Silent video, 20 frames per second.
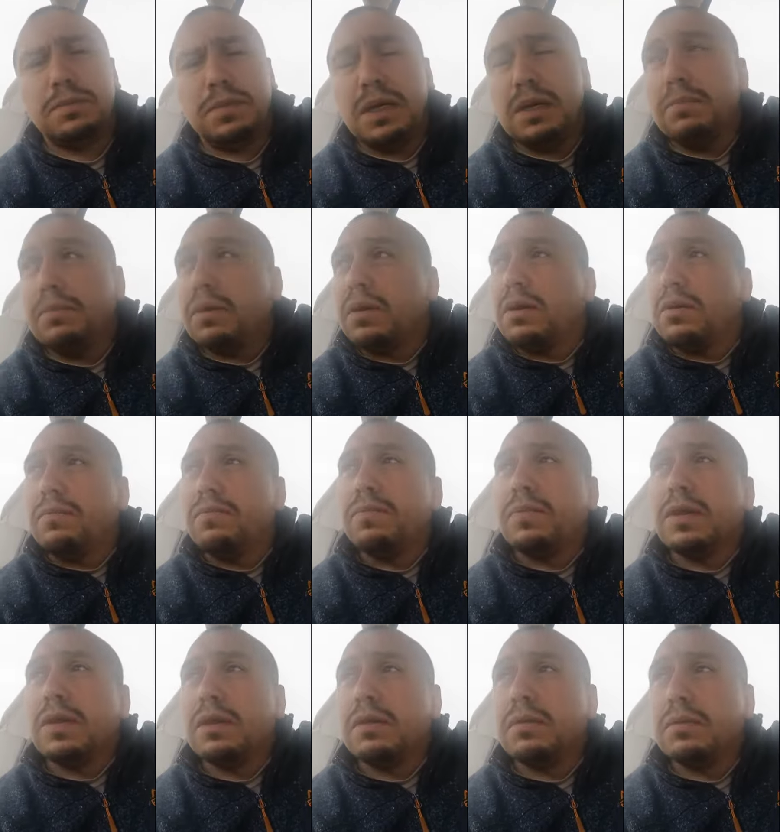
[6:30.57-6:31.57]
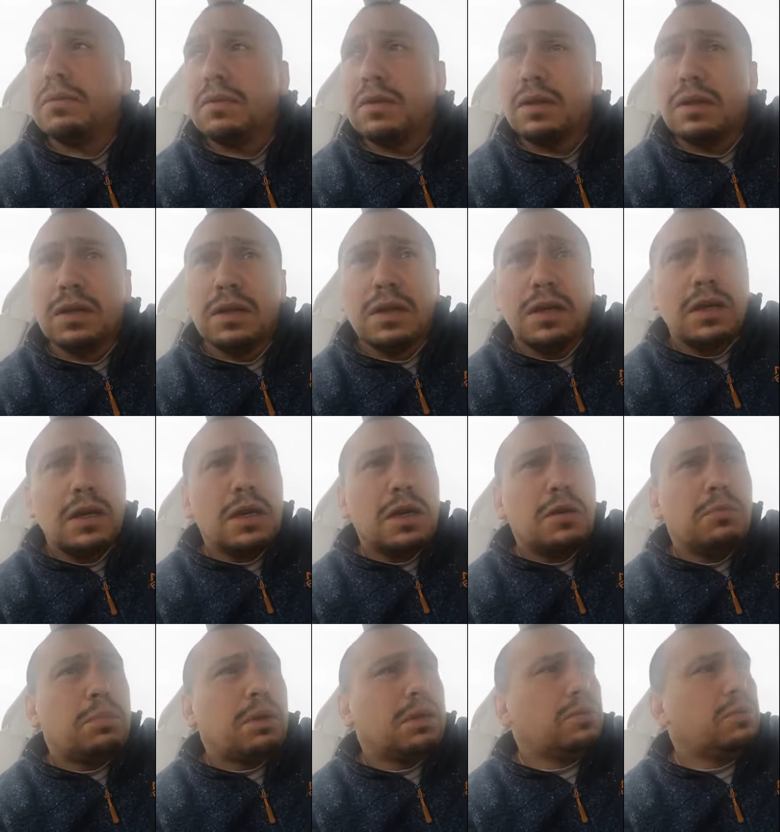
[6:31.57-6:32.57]
people.
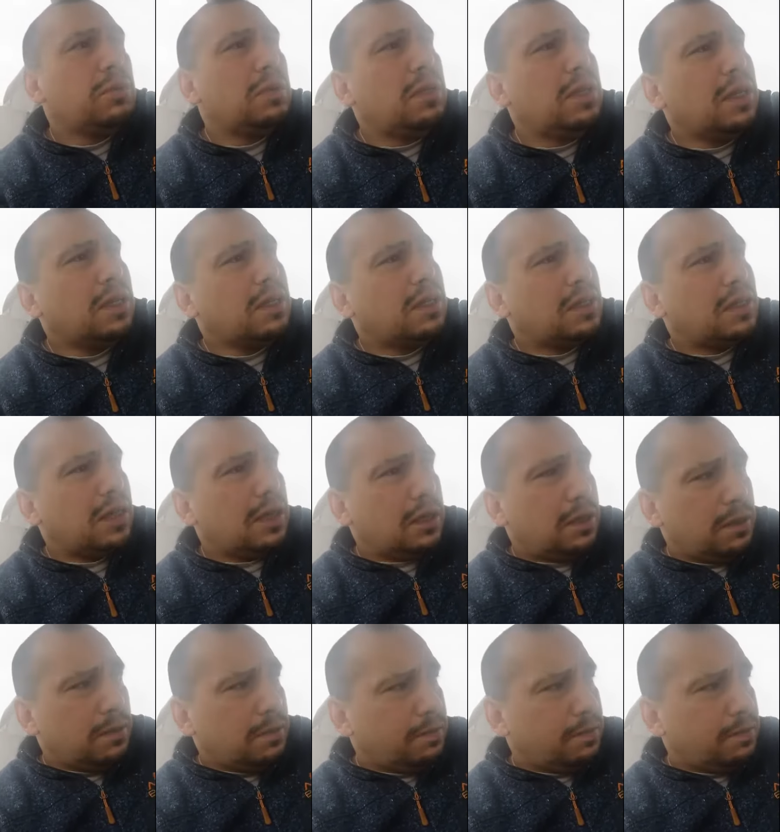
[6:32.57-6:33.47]
But with that said,